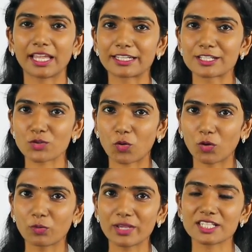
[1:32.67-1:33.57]
It is
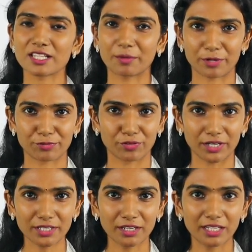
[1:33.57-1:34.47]
always
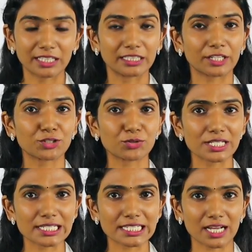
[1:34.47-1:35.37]
preferred that you
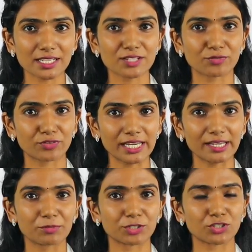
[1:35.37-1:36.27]
discuss
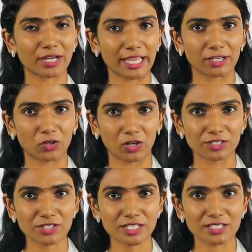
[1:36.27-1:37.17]
freely with your
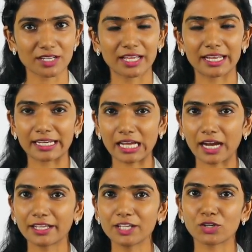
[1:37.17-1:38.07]
gynecologist
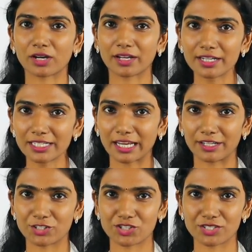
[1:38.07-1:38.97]
regarding your current
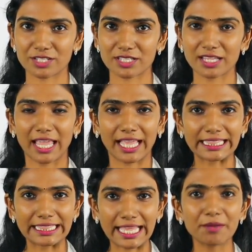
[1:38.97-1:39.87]
conditions
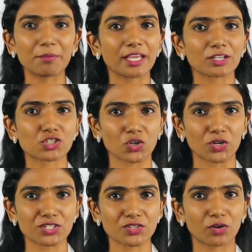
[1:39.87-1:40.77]
and then make a
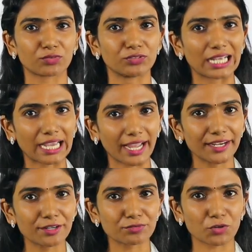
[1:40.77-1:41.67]
choice of the
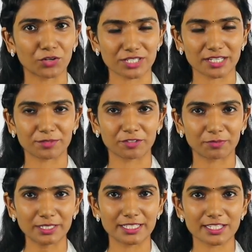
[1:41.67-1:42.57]
kind of contraceptive
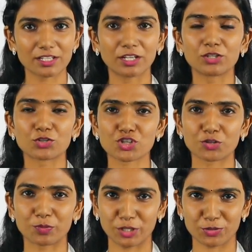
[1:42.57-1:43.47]
pills you
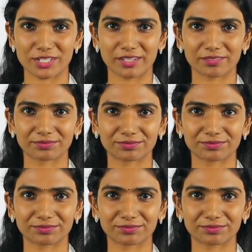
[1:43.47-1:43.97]
should be using.